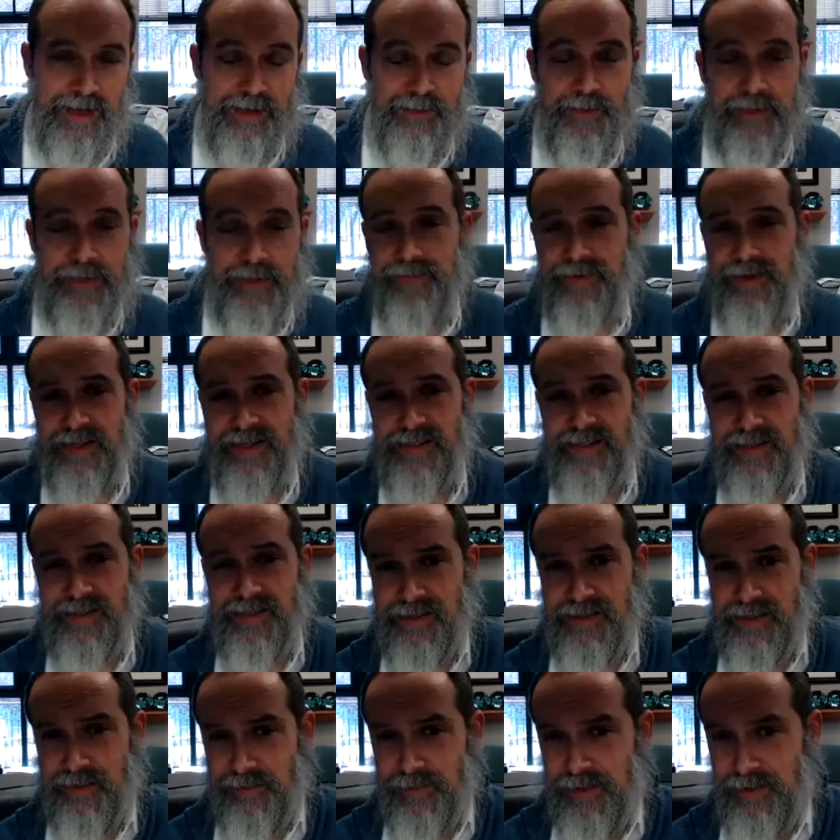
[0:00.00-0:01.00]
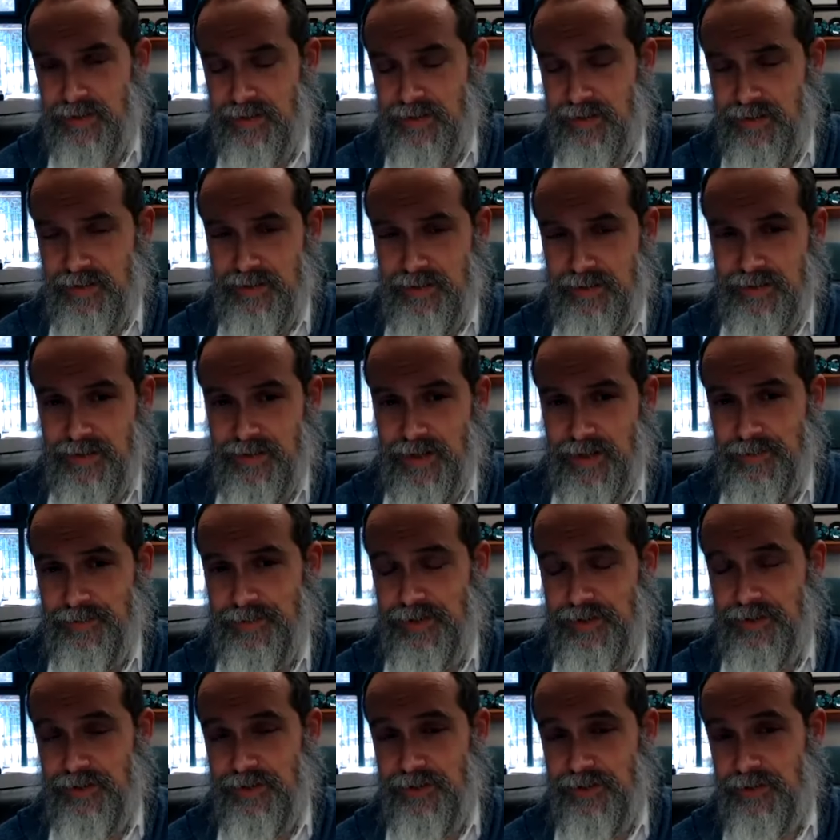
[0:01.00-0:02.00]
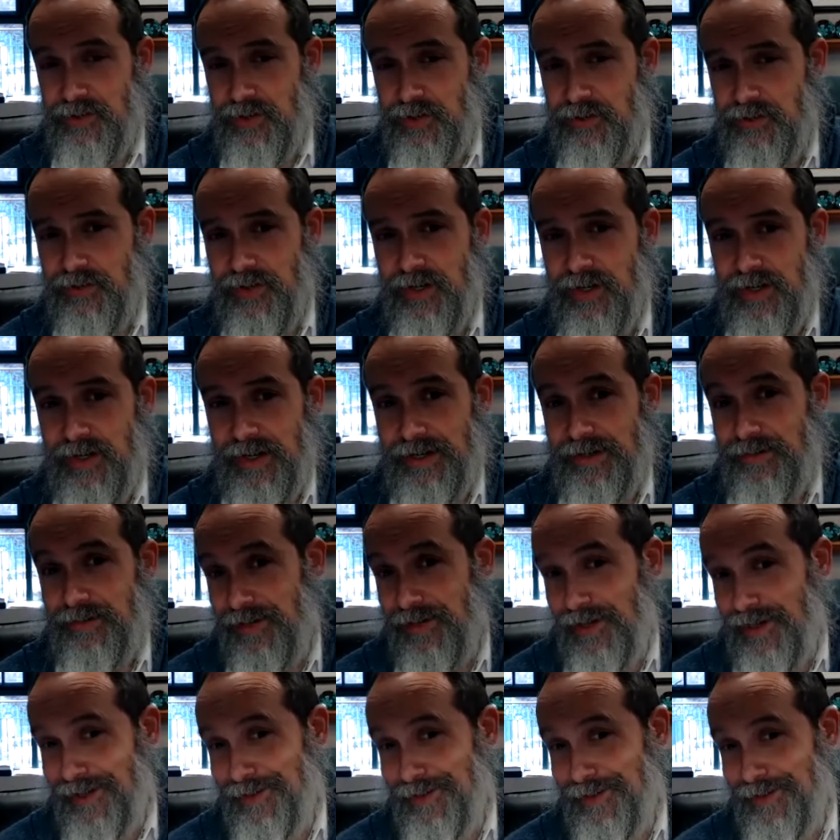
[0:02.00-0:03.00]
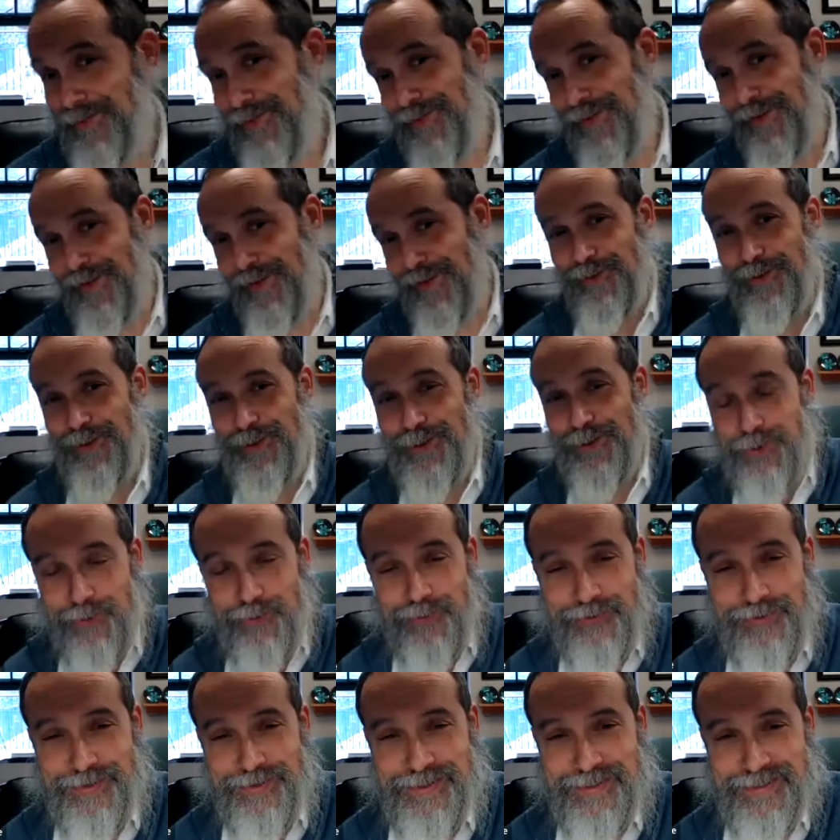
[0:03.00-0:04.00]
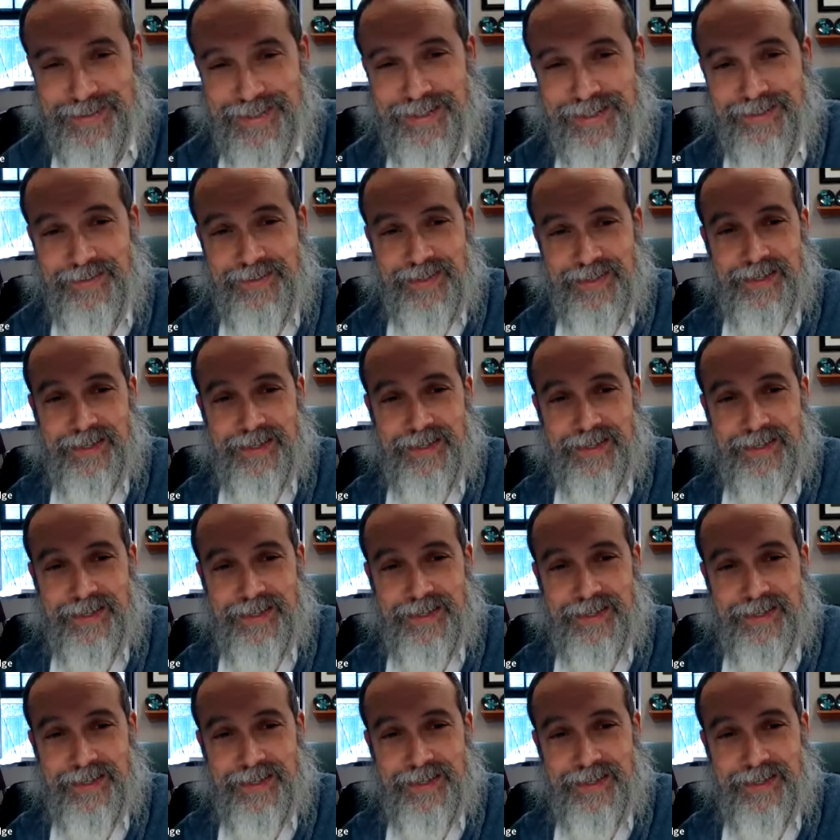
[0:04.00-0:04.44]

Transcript: and whenever I see something in the Talmud in the Torah, I, I, I want to Google see how,